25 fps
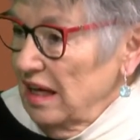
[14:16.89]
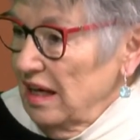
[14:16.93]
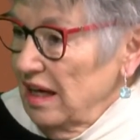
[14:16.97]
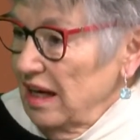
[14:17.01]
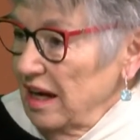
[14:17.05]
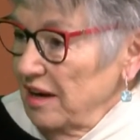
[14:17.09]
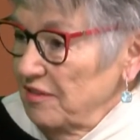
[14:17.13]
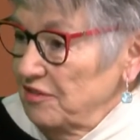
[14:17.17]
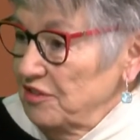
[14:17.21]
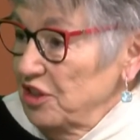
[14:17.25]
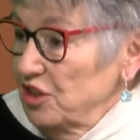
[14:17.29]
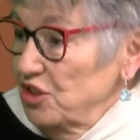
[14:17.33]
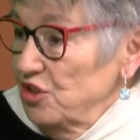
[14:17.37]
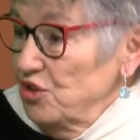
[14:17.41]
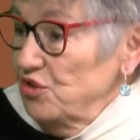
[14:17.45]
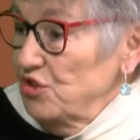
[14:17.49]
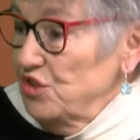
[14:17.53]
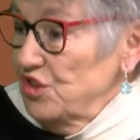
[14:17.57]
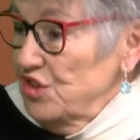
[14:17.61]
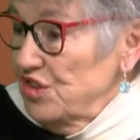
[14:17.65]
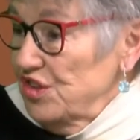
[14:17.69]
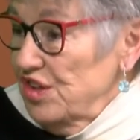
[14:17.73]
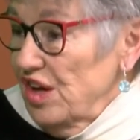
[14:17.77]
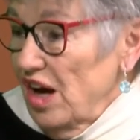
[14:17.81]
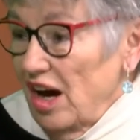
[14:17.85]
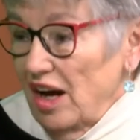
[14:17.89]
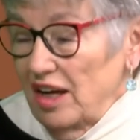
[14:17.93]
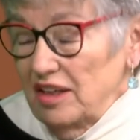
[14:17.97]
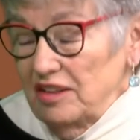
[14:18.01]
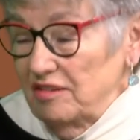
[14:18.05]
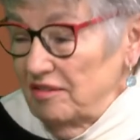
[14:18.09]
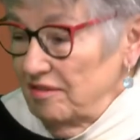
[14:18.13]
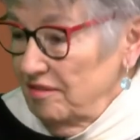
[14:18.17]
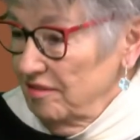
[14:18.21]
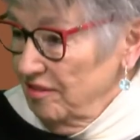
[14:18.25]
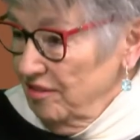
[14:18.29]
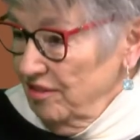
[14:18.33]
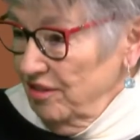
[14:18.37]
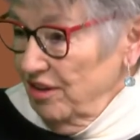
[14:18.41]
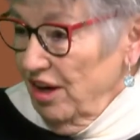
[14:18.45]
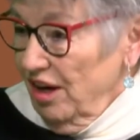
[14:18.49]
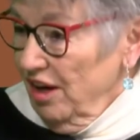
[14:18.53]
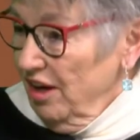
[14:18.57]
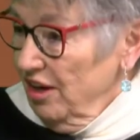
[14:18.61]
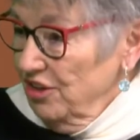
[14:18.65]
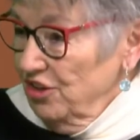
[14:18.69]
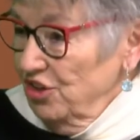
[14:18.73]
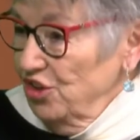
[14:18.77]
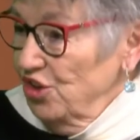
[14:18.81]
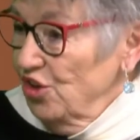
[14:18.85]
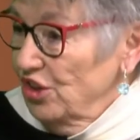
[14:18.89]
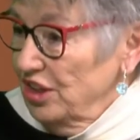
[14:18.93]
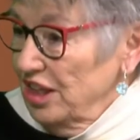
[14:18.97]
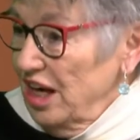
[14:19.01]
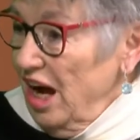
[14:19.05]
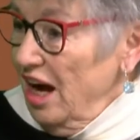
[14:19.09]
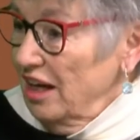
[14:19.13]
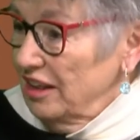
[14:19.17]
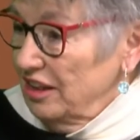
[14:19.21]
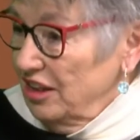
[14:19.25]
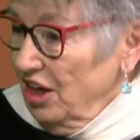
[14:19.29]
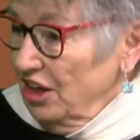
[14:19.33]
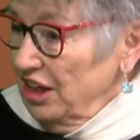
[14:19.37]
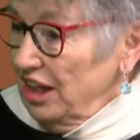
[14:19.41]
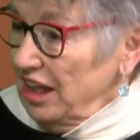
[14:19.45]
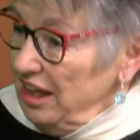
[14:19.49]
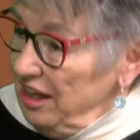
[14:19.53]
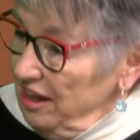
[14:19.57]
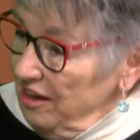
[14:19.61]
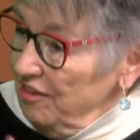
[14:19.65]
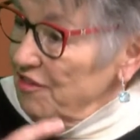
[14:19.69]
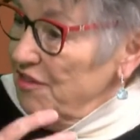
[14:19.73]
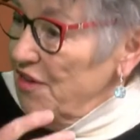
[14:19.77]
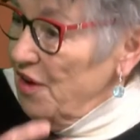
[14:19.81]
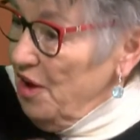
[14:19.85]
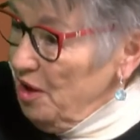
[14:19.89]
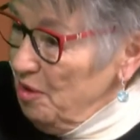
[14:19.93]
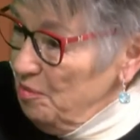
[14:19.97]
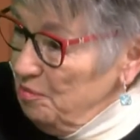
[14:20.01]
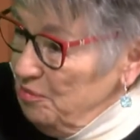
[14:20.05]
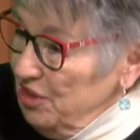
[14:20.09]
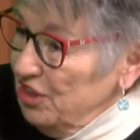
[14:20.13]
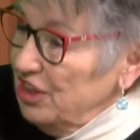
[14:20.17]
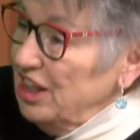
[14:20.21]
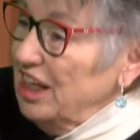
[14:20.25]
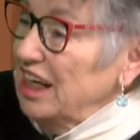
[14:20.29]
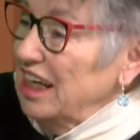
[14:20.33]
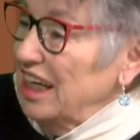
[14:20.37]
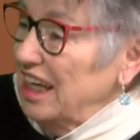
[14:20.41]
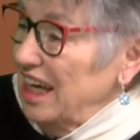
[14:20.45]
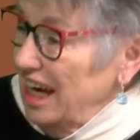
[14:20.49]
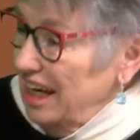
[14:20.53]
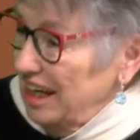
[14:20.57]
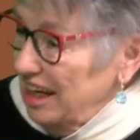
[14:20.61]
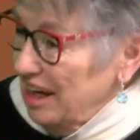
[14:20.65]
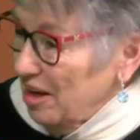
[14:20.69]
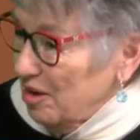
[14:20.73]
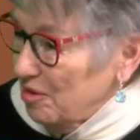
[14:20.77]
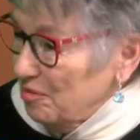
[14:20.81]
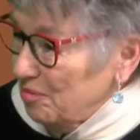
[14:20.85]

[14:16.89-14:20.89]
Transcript: After you decide you're not going to give help, you're going to get help.